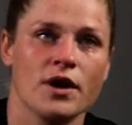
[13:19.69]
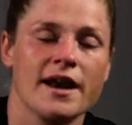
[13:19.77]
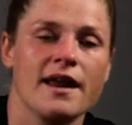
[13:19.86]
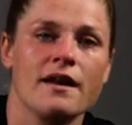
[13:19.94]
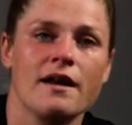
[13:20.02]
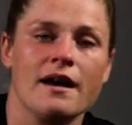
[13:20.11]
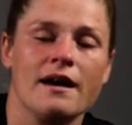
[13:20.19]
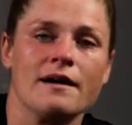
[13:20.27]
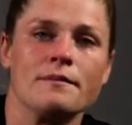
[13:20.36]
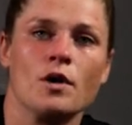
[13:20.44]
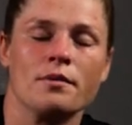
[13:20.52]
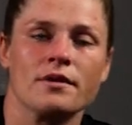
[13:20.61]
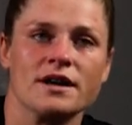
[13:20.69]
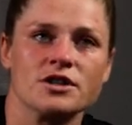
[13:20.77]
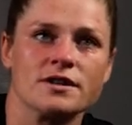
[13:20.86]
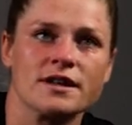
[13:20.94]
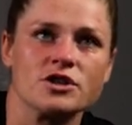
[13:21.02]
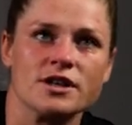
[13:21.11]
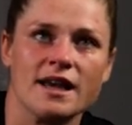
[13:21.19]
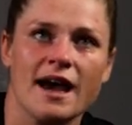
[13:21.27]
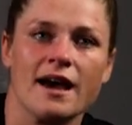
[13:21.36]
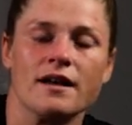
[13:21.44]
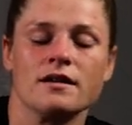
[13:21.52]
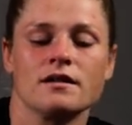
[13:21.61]
brain um, operation that she
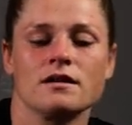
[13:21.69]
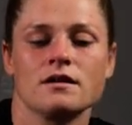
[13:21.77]
had,